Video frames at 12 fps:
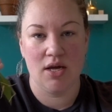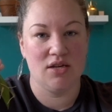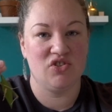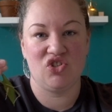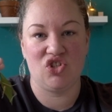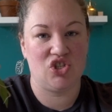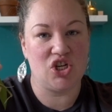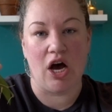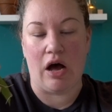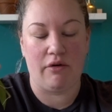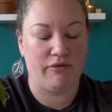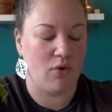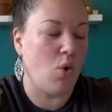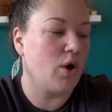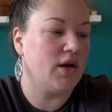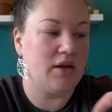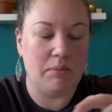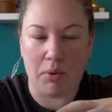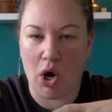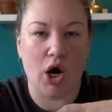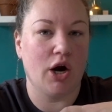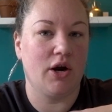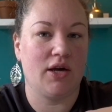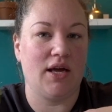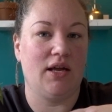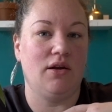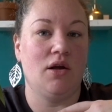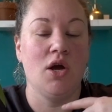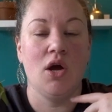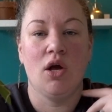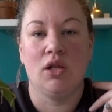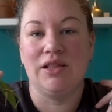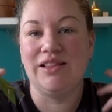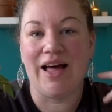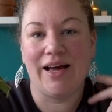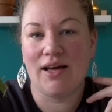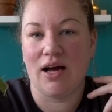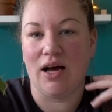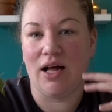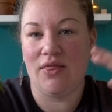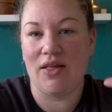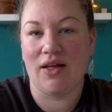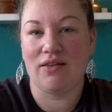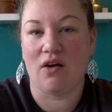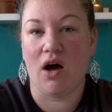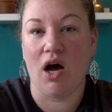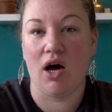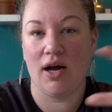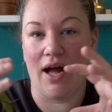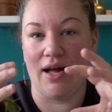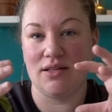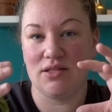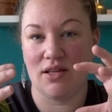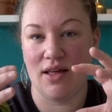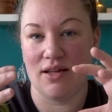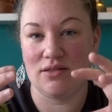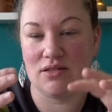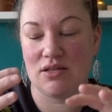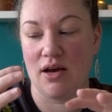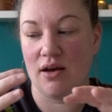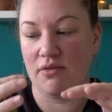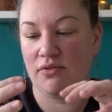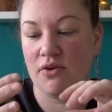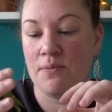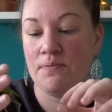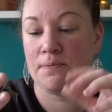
stuff, orchid bark and leca, and they like to hug on to that stuff.